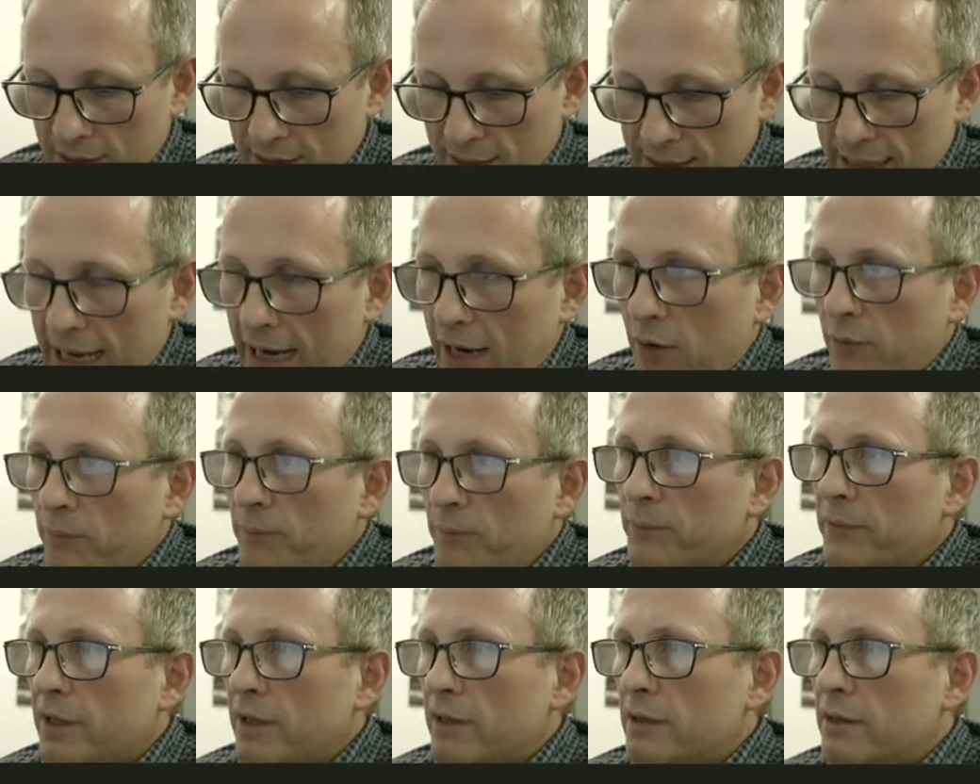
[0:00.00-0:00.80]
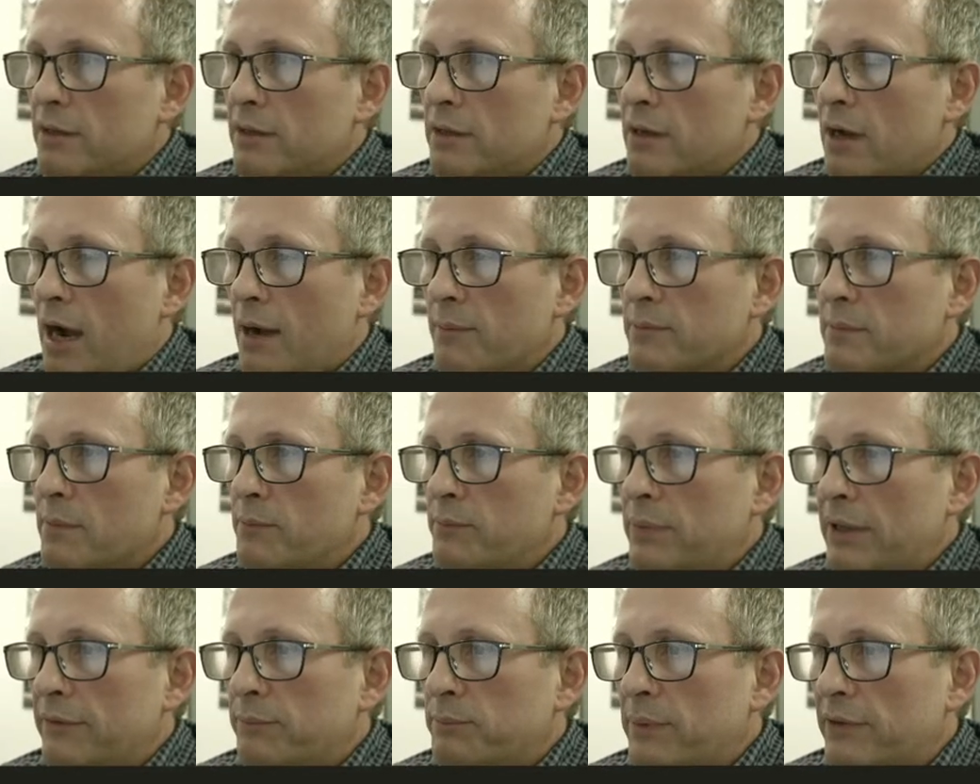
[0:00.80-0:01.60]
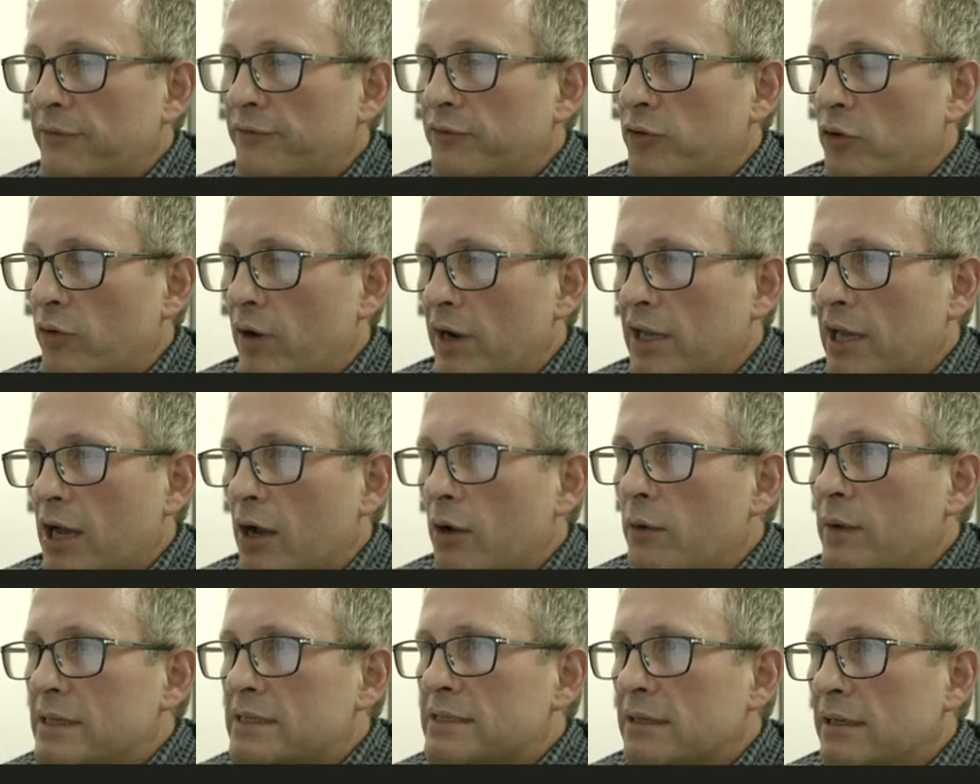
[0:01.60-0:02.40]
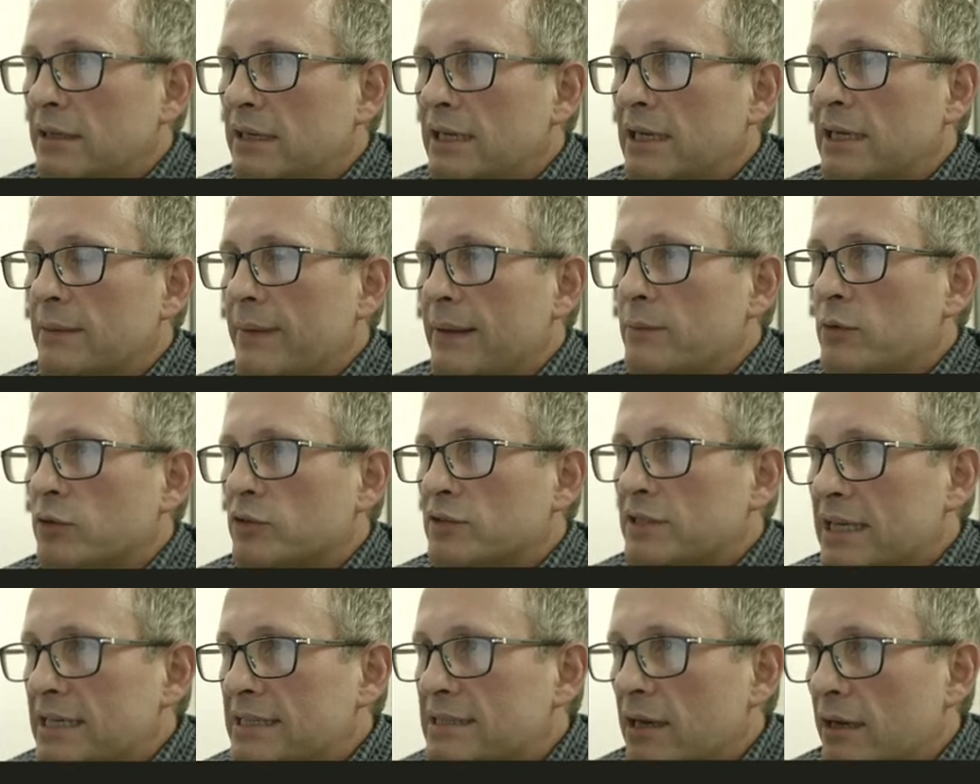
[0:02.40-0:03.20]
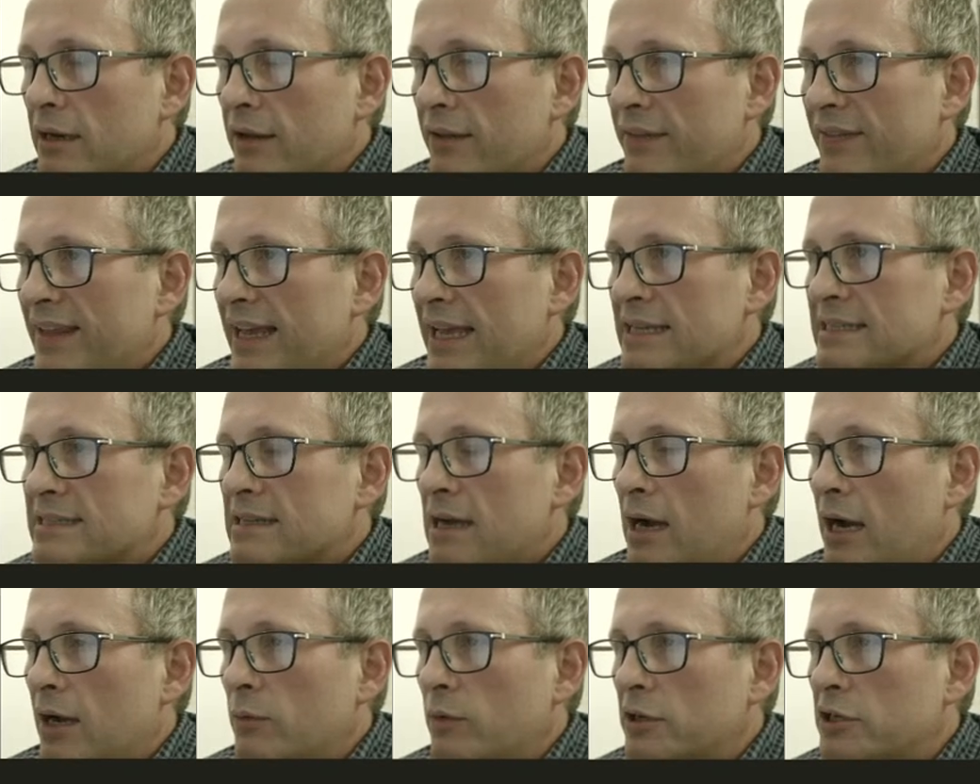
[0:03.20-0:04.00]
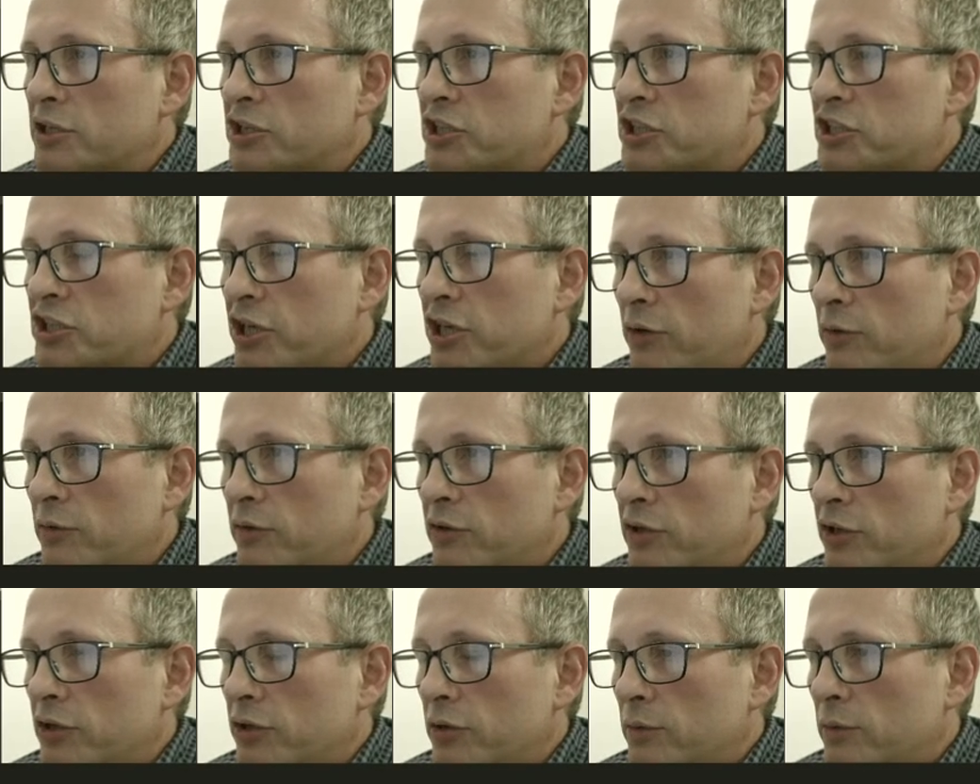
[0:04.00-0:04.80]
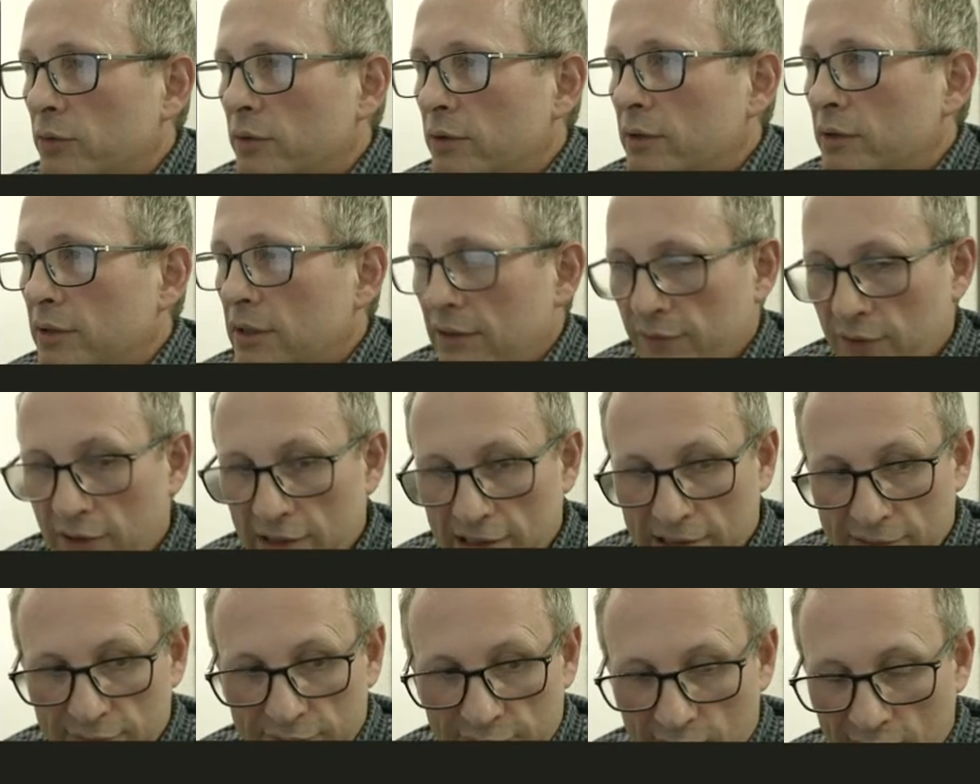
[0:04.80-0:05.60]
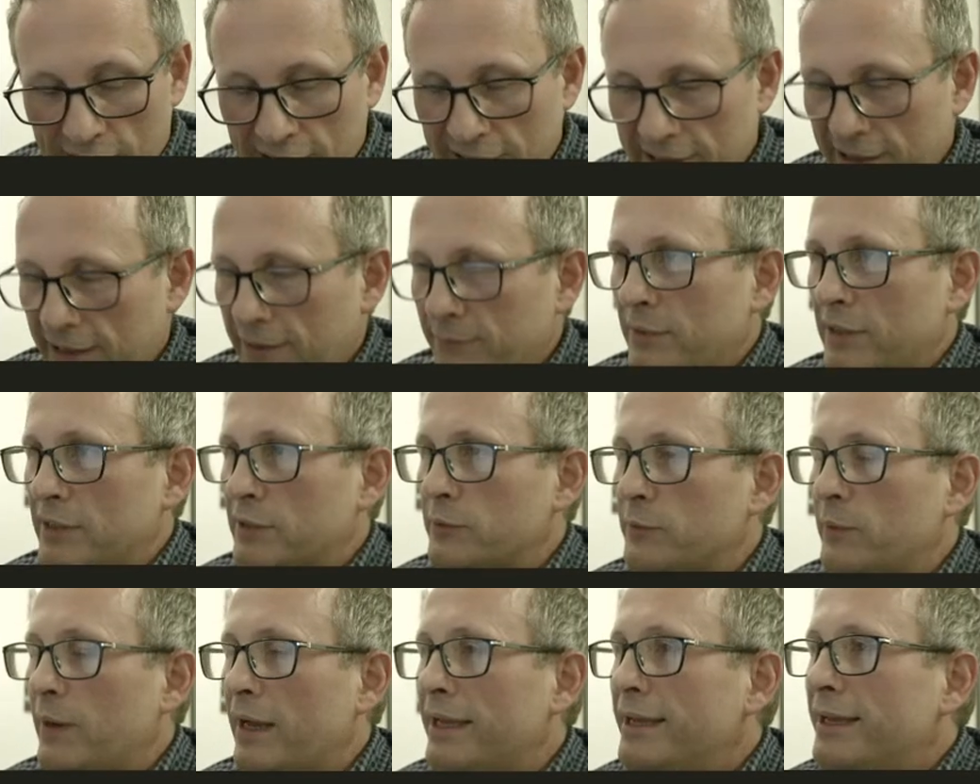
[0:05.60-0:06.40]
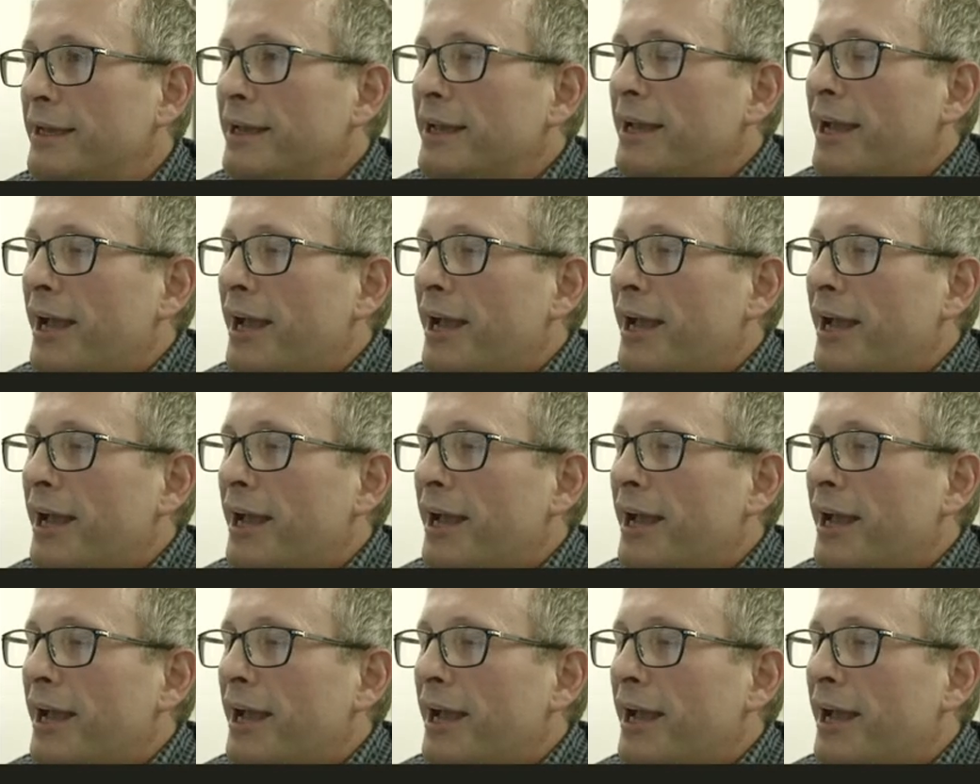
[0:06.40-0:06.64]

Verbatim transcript: Now, um, b- before I go into a little bit more detail on this, I want to show you, if I can find it, by the way,